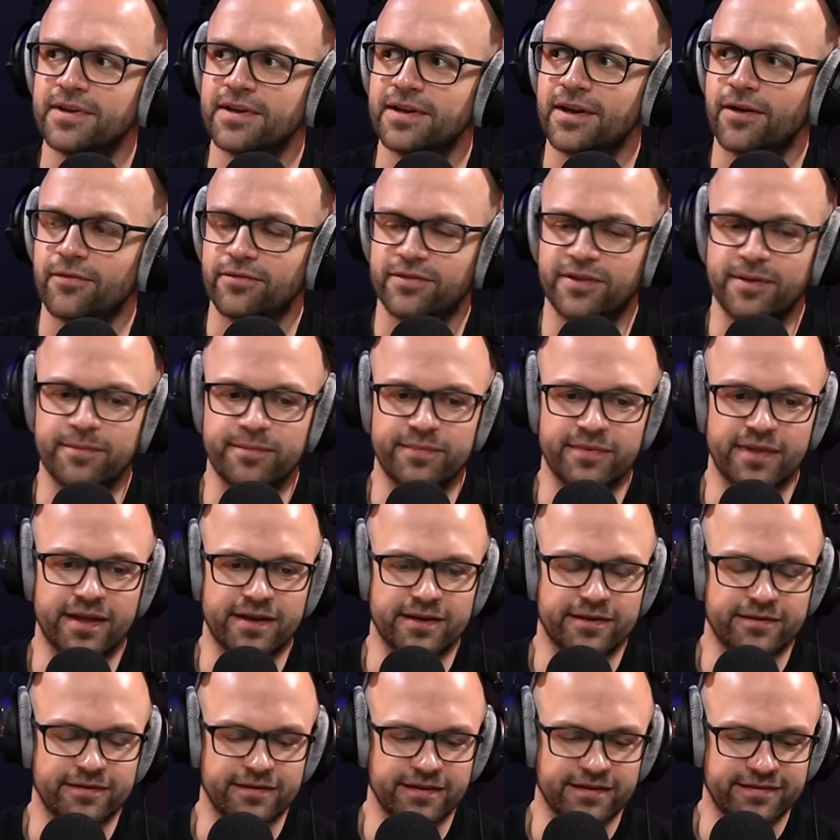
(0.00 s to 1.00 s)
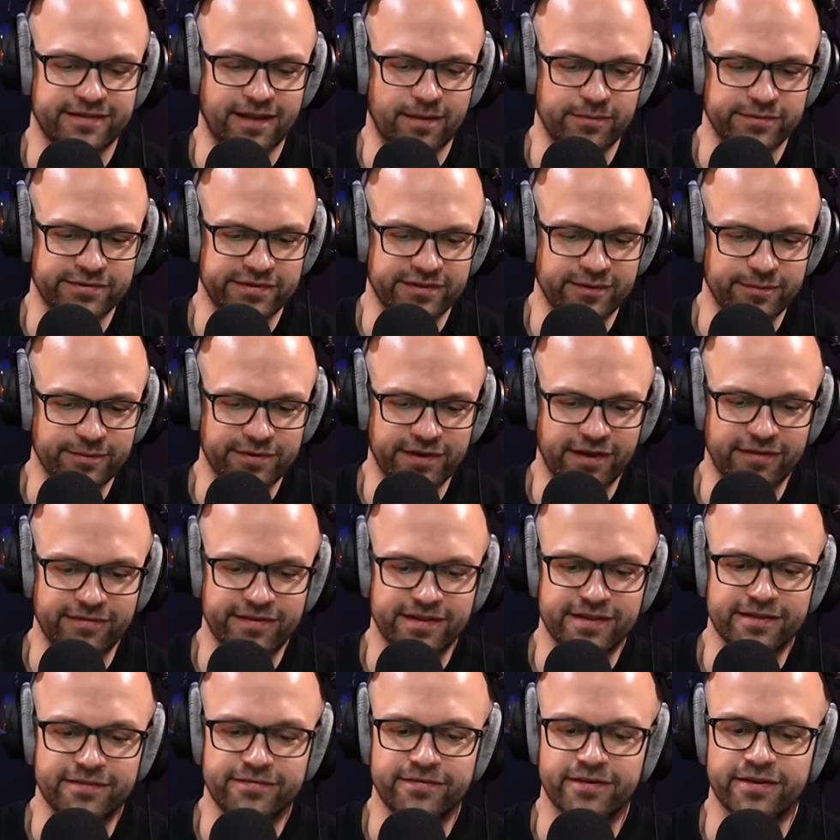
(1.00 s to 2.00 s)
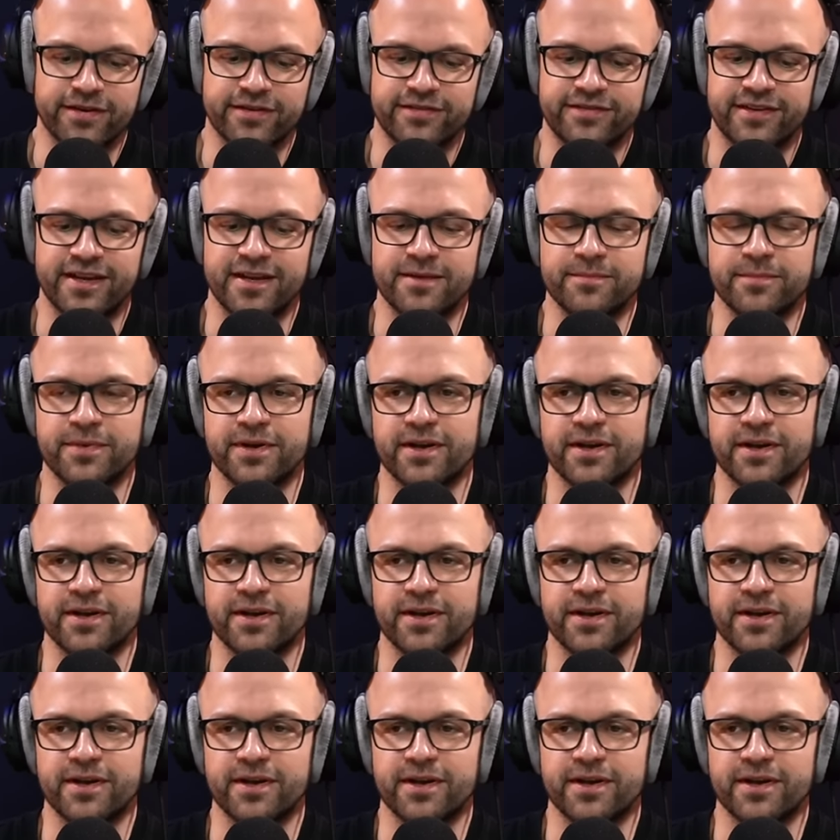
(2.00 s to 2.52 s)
Obviously then establishes himself in the first team,